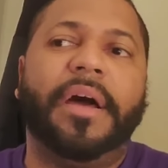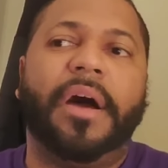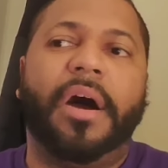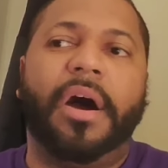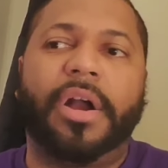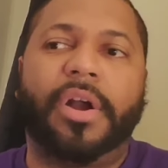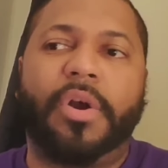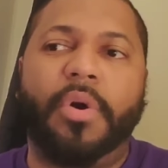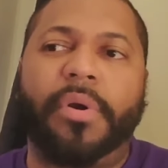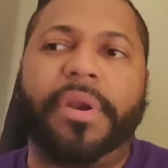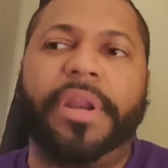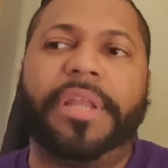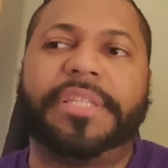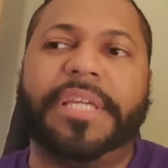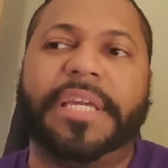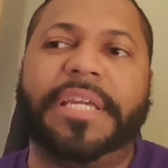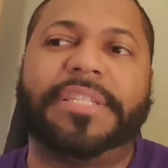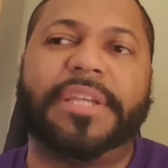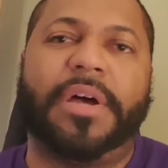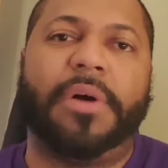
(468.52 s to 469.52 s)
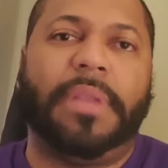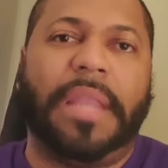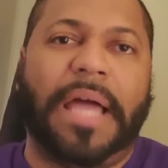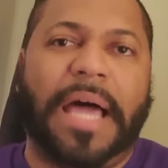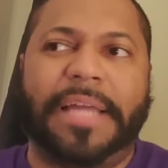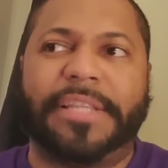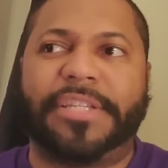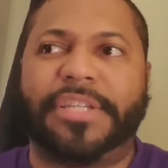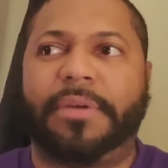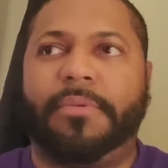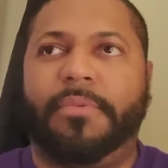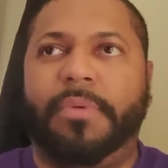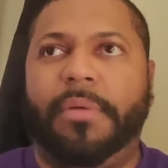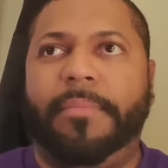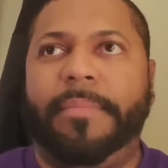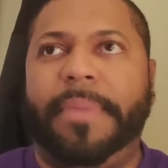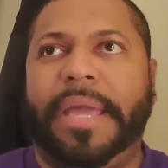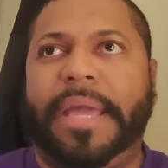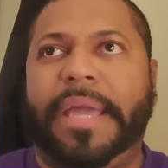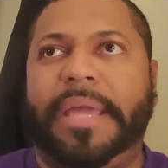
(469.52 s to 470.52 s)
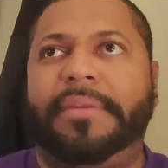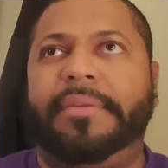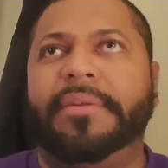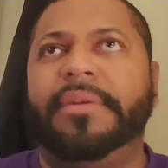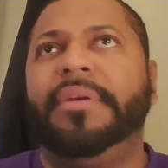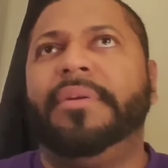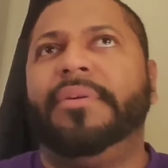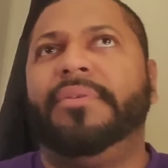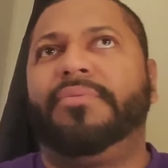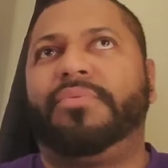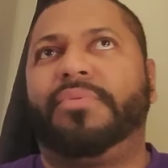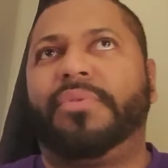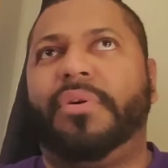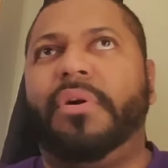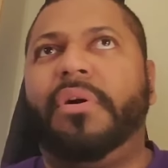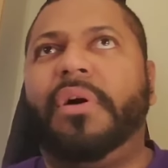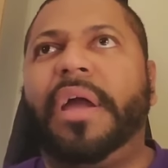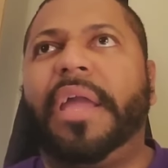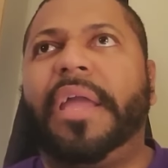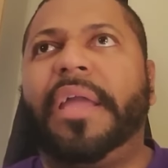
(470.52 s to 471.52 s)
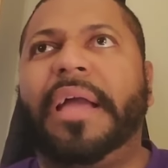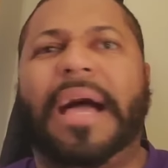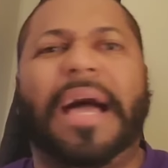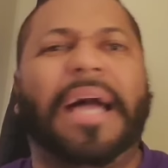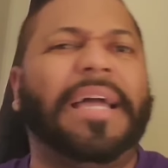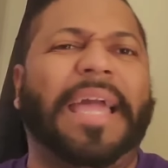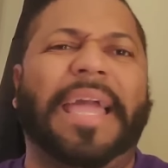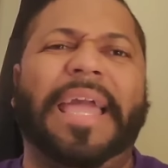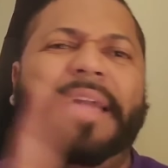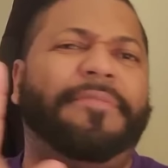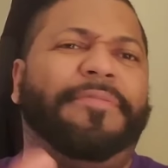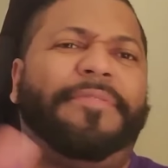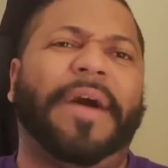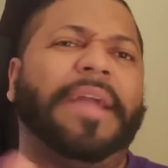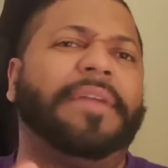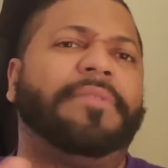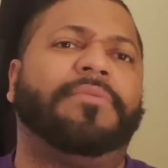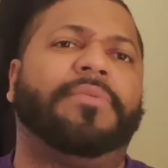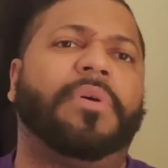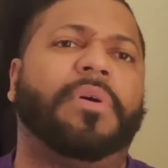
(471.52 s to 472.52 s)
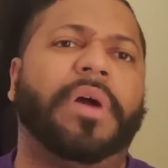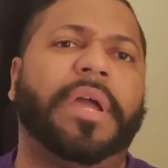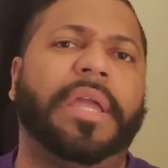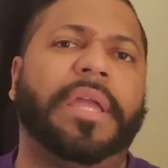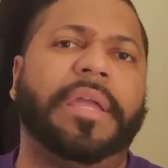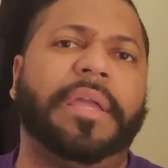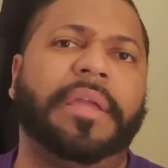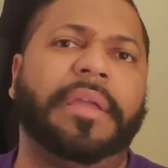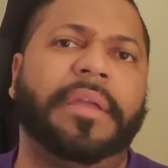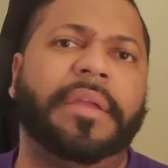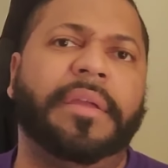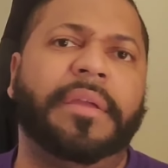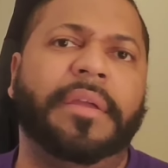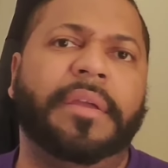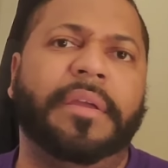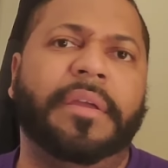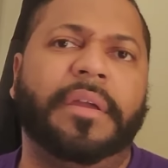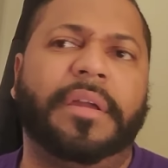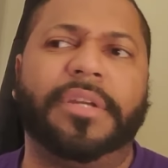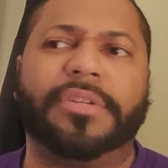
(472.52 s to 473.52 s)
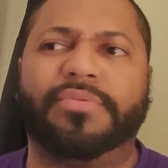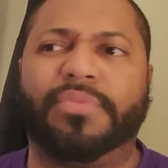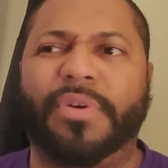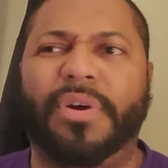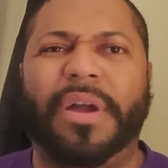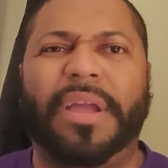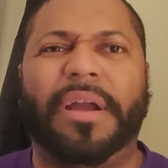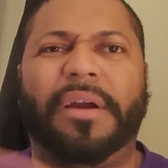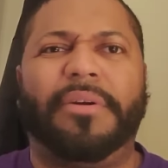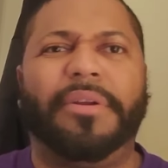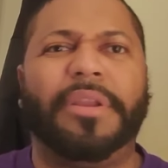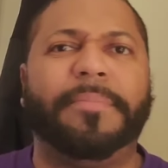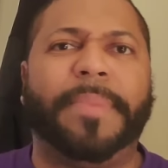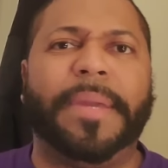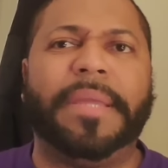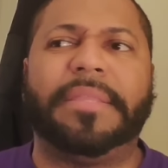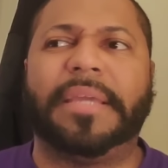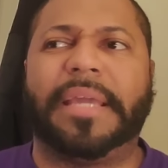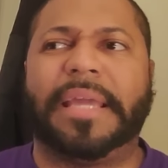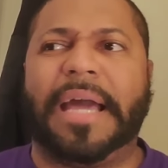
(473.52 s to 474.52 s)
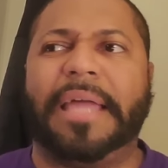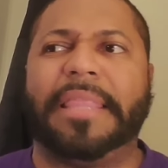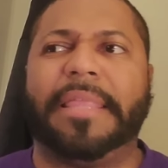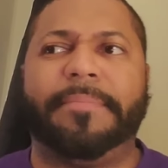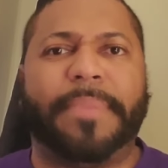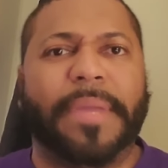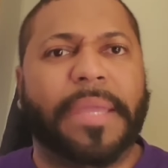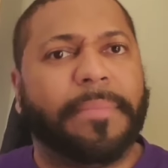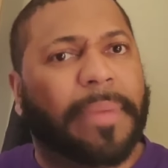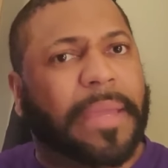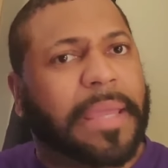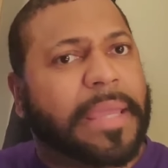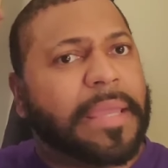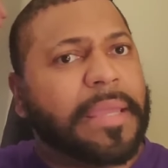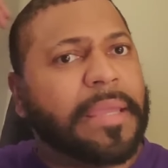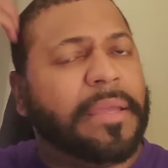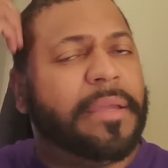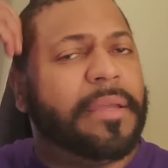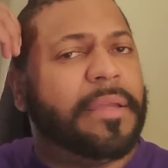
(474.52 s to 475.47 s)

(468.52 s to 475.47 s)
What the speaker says: according to his own logic, well, man, Roy, I ain't fighting Roy because Roy already beat the guy that beat me.